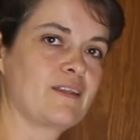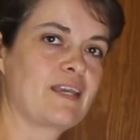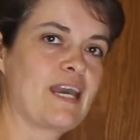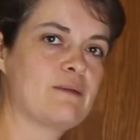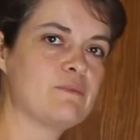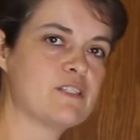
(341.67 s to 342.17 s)
the
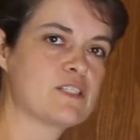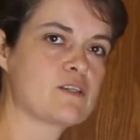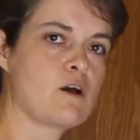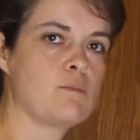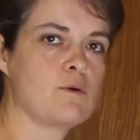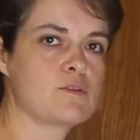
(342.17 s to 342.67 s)
cabbage is
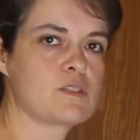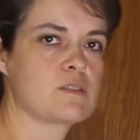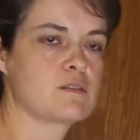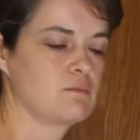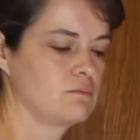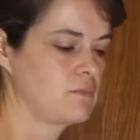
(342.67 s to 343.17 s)

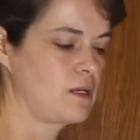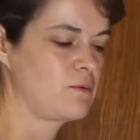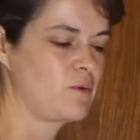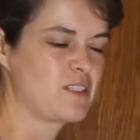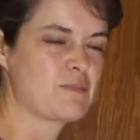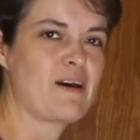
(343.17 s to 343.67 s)
almost,
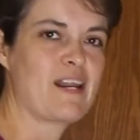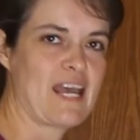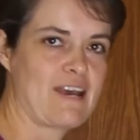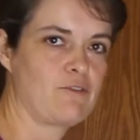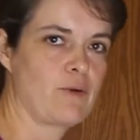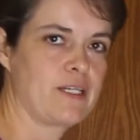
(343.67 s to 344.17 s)
well, it's about
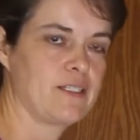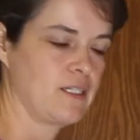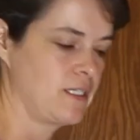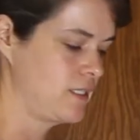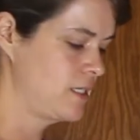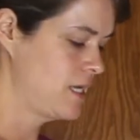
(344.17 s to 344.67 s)
halfway
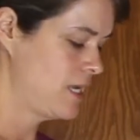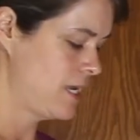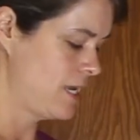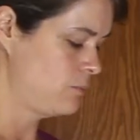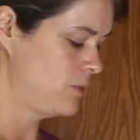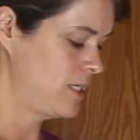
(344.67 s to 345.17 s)
done,
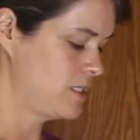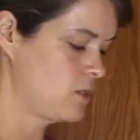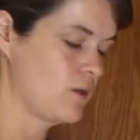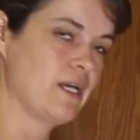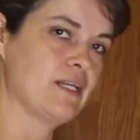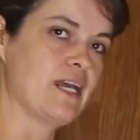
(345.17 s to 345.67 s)
and we need to
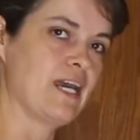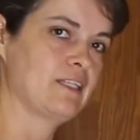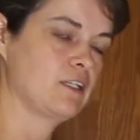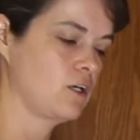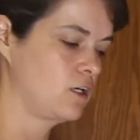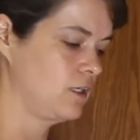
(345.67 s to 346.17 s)
go ahead and add
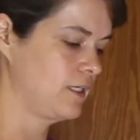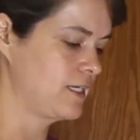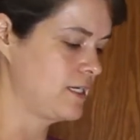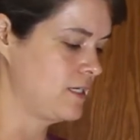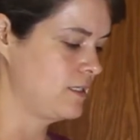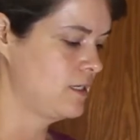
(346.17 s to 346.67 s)
the garlic
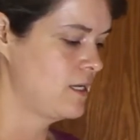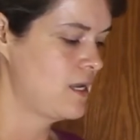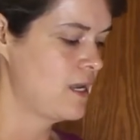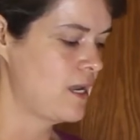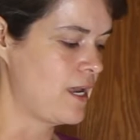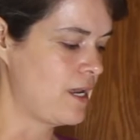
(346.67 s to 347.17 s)
in,
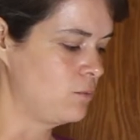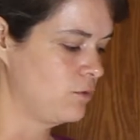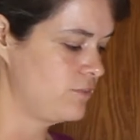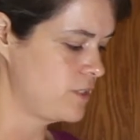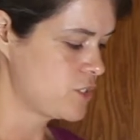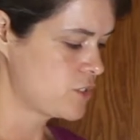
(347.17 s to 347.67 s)
and we'll
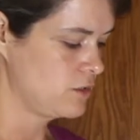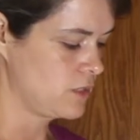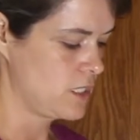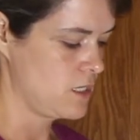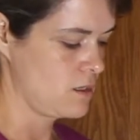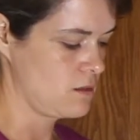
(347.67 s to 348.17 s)
finish
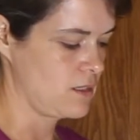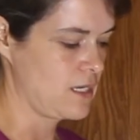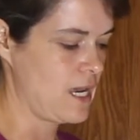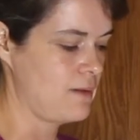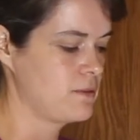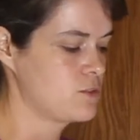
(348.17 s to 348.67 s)
cooking the
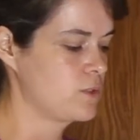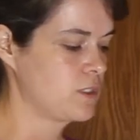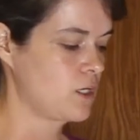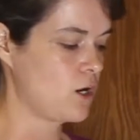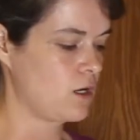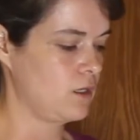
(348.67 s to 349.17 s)
cabbage with the
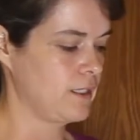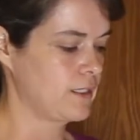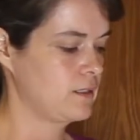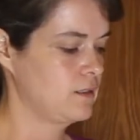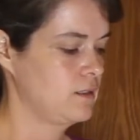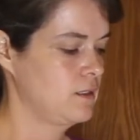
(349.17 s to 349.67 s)
garlic
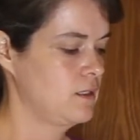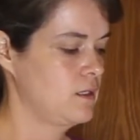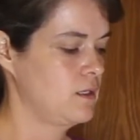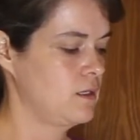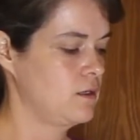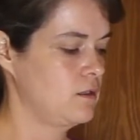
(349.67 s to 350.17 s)

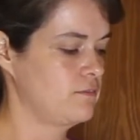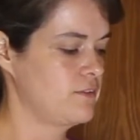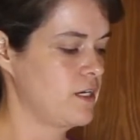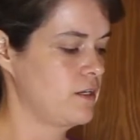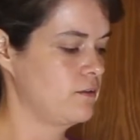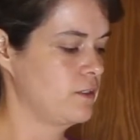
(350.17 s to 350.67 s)
and all of
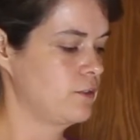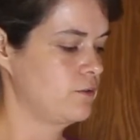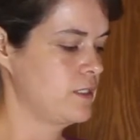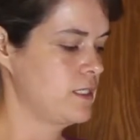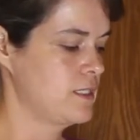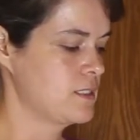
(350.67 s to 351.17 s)
the other
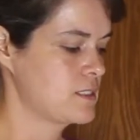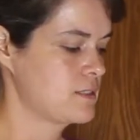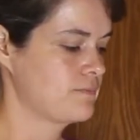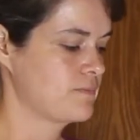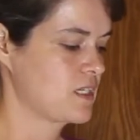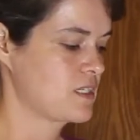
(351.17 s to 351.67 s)
ingredients,
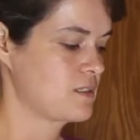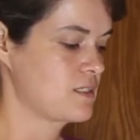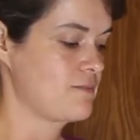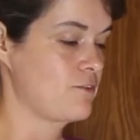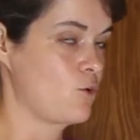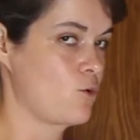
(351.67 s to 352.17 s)

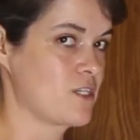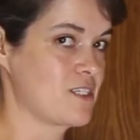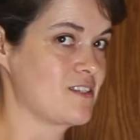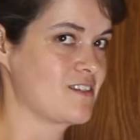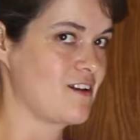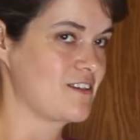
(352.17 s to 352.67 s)
except for the
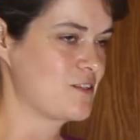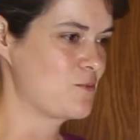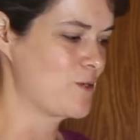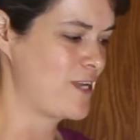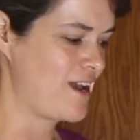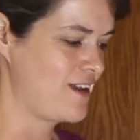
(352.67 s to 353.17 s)
hoisin sauce that
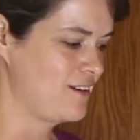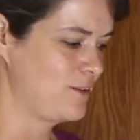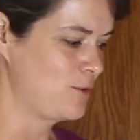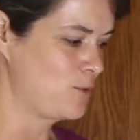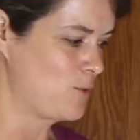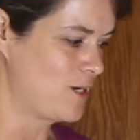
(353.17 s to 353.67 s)
we'll add in a
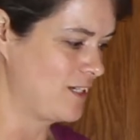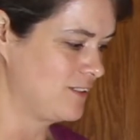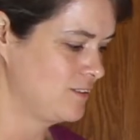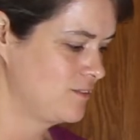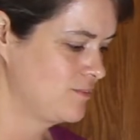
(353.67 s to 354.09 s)
little while.